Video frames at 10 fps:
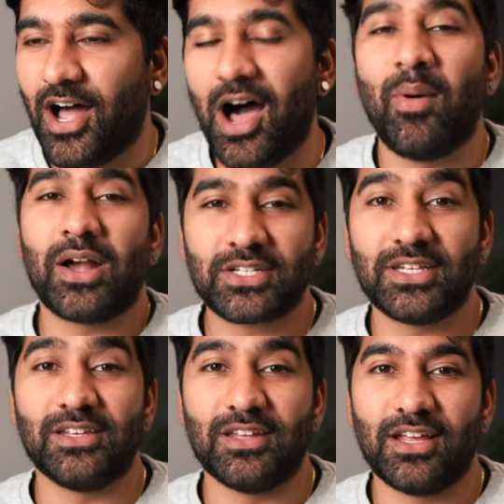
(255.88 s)

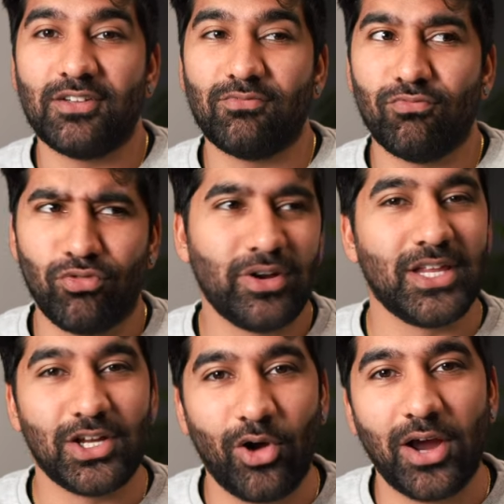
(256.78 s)
actually
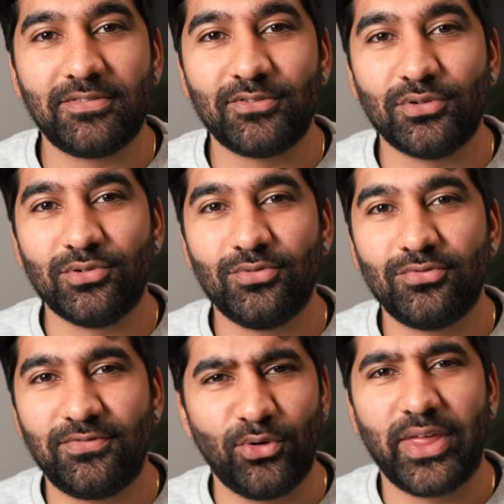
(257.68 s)
really grateful
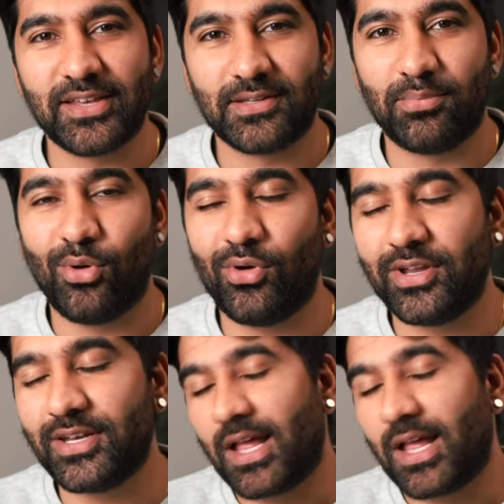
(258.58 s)
for their support.